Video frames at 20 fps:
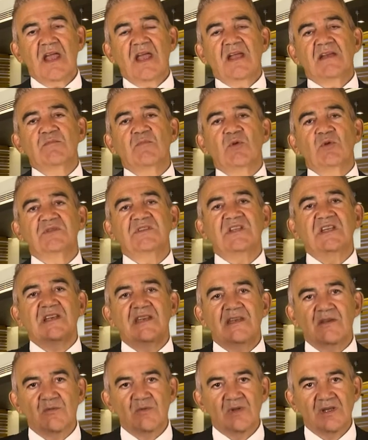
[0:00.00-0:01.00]
and
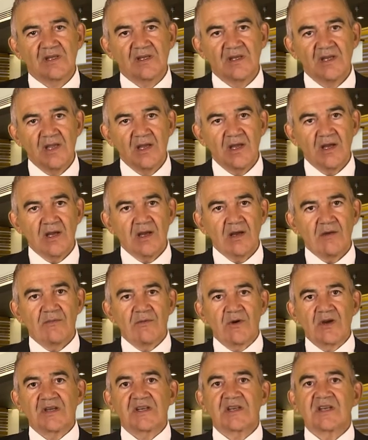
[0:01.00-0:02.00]
multilingual
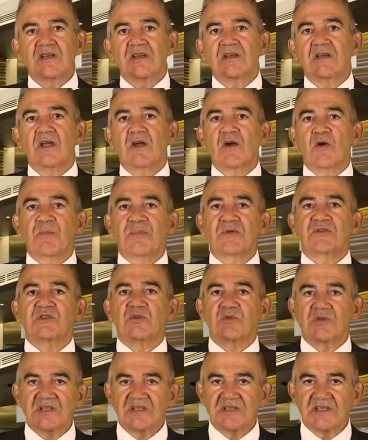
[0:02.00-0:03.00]
working
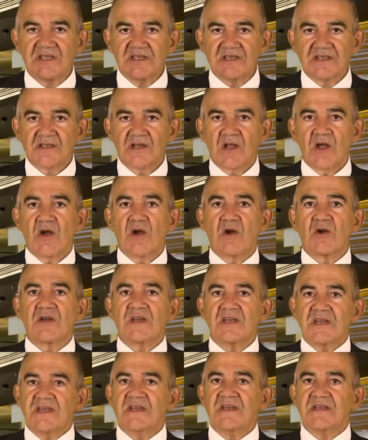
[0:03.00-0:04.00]
opportunities
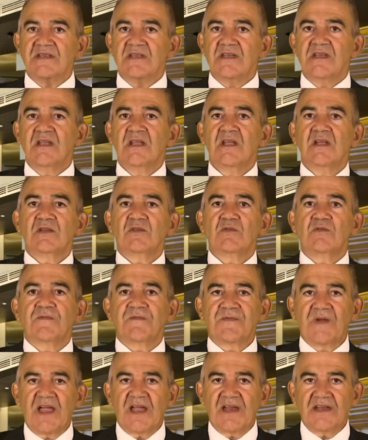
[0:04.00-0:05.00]
are easy to
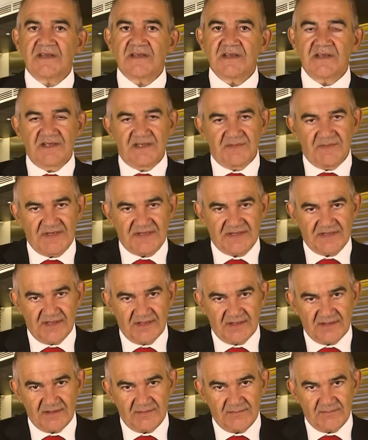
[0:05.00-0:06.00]
find in
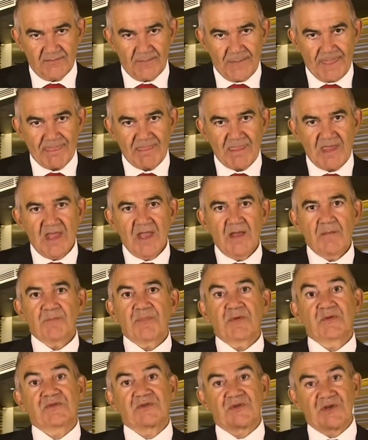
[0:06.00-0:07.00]
Switzerland,
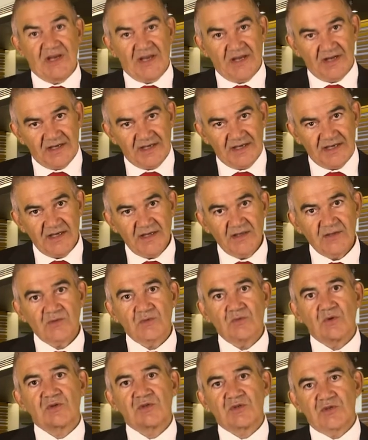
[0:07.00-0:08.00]
but rarely
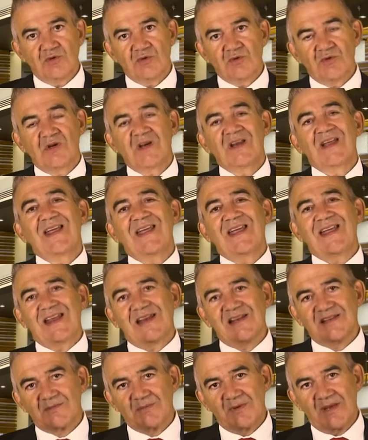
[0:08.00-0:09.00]
to occur
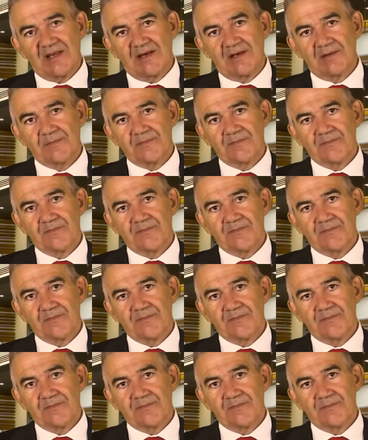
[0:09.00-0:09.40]
elsewhere.